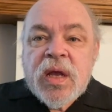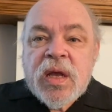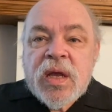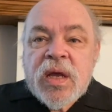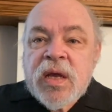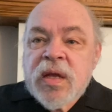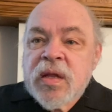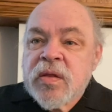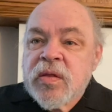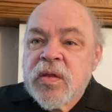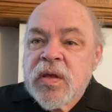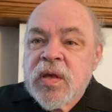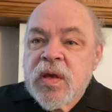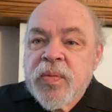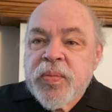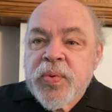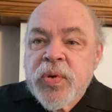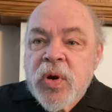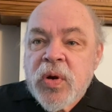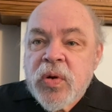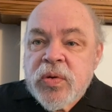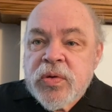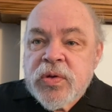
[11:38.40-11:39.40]
And the
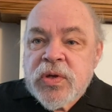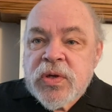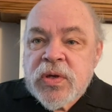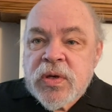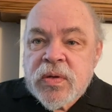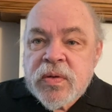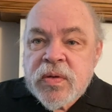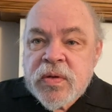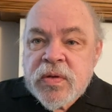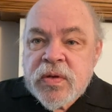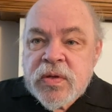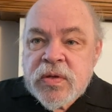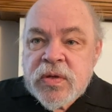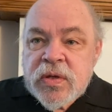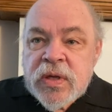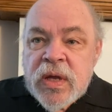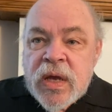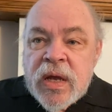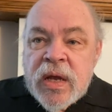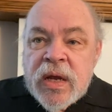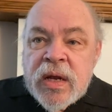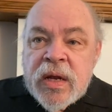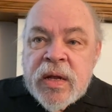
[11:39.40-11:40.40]
approach is
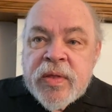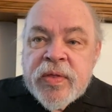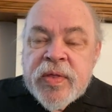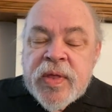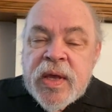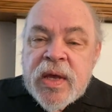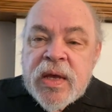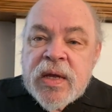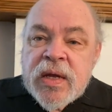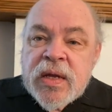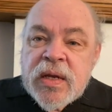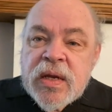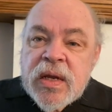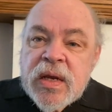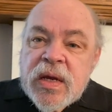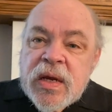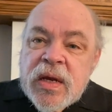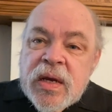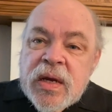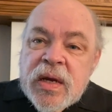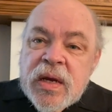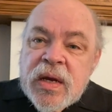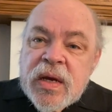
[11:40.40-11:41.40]
that
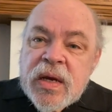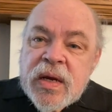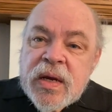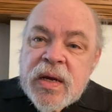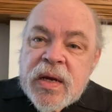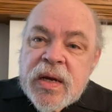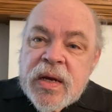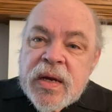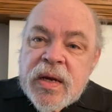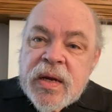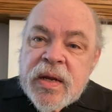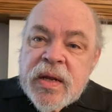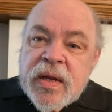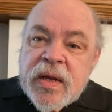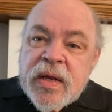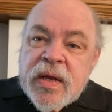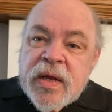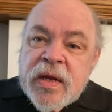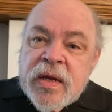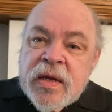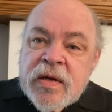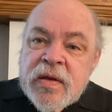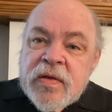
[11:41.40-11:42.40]

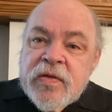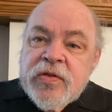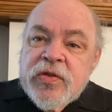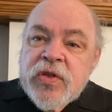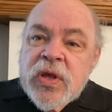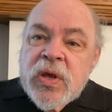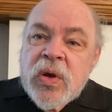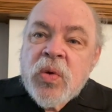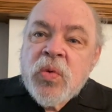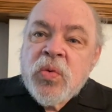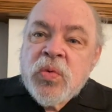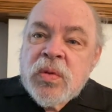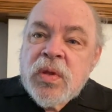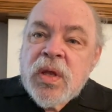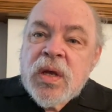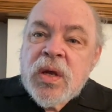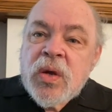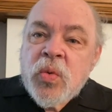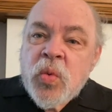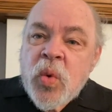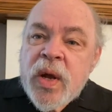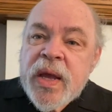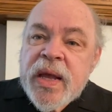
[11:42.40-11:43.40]
it is the only
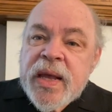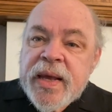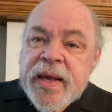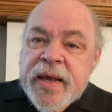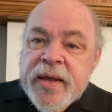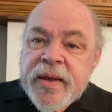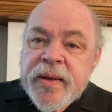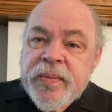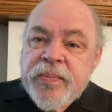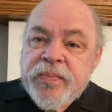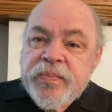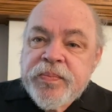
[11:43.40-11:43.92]
way,